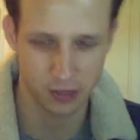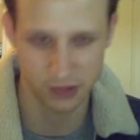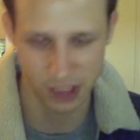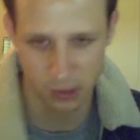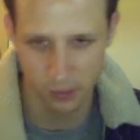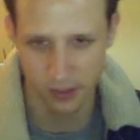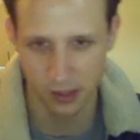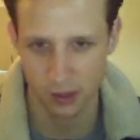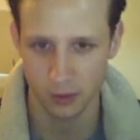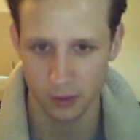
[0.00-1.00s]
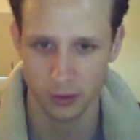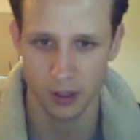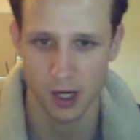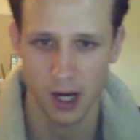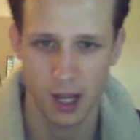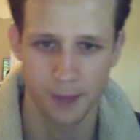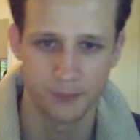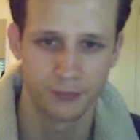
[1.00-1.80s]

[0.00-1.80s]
continue with it, or I